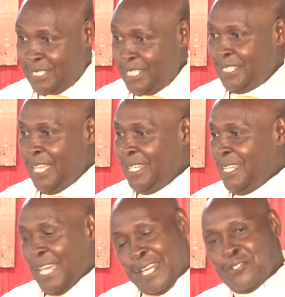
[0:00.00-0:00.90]
sister,
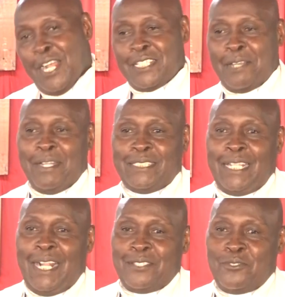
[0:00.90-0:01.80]
can you rise up and
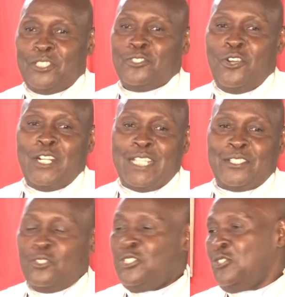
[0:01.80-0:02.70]
tell us what God has
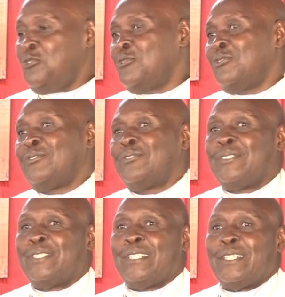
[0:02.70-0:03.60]
told you?
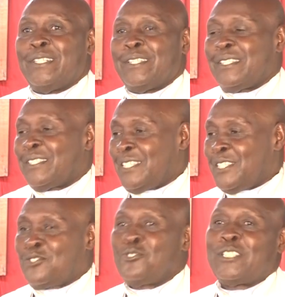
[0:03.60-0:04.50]
She
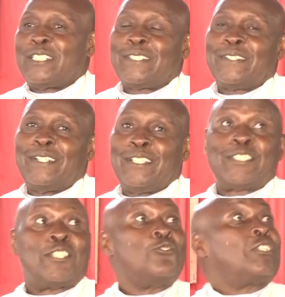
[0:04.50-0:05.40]
stood.
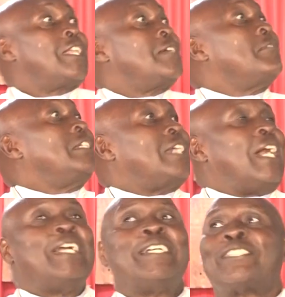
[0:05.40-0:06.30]
She looked at the preacher,
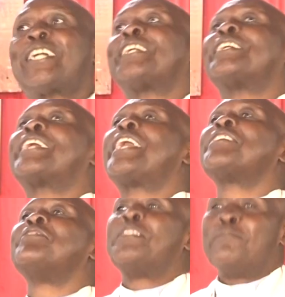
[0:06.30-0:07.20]
started
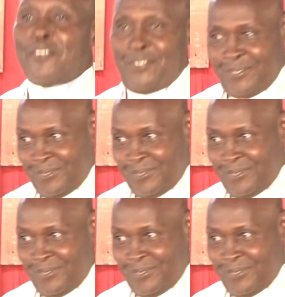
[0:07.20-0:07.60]
crying even more.